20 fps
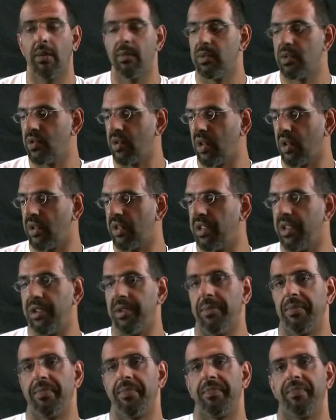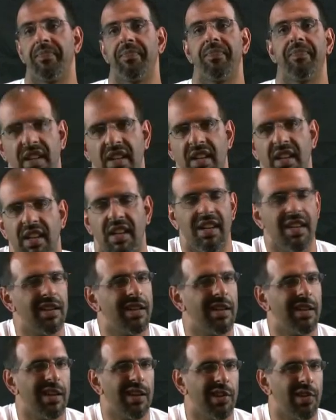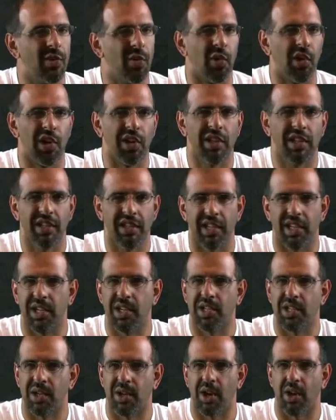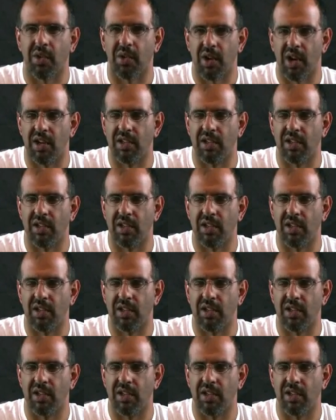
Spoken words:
Struggling here. The world continues to grow.